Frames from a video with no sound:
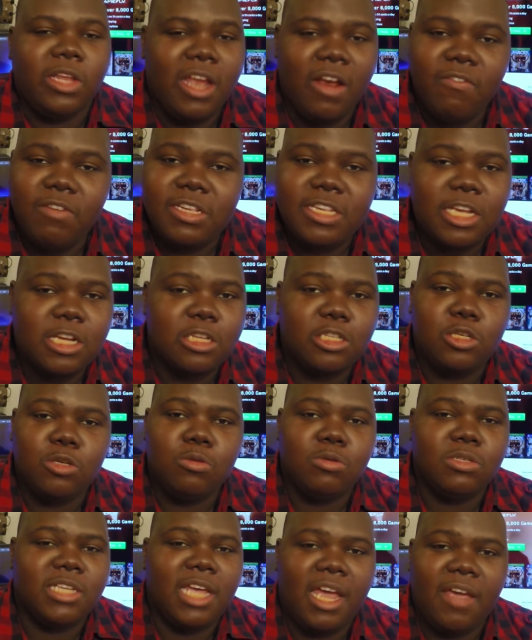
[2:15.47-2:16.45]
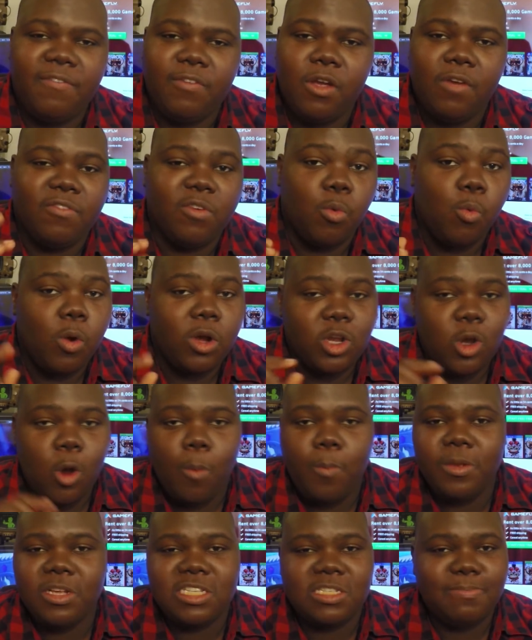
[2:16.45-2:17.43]
Every single Tuesday, if you have a 1
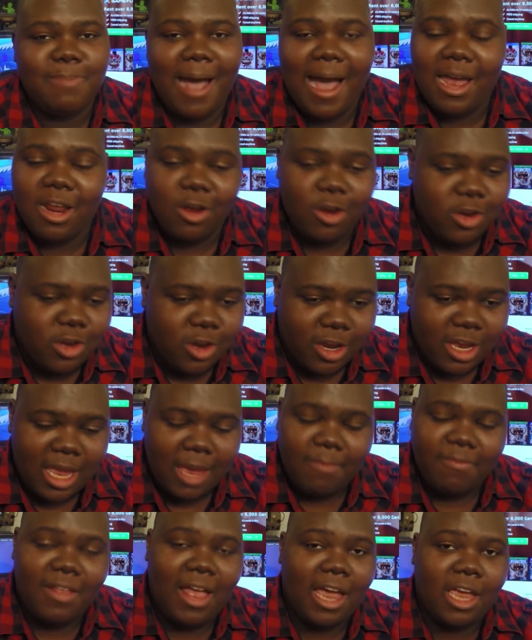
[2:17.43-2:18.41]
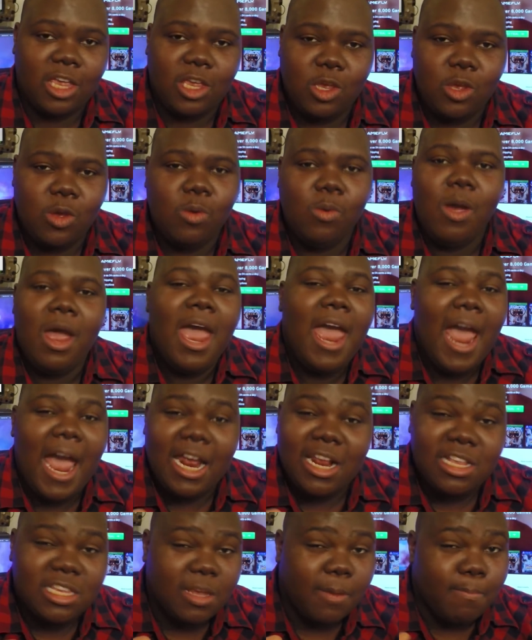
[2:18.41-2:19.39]
open spot on your Gamefly queue
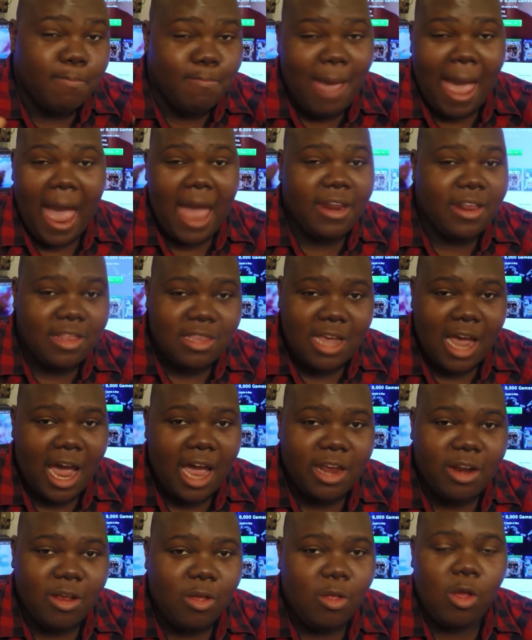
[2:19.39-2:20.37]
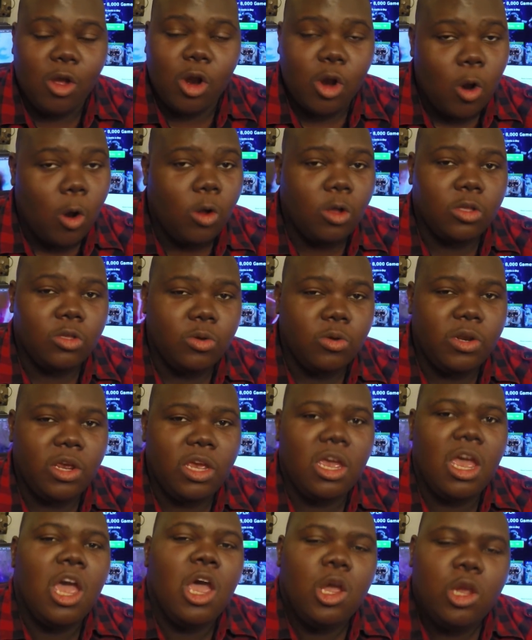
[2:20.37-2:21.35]
and it's a Madden title or Call of
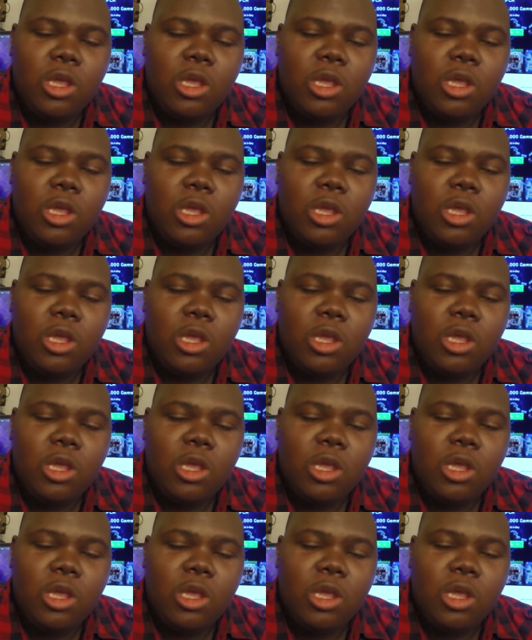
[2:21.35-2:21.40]
Duty,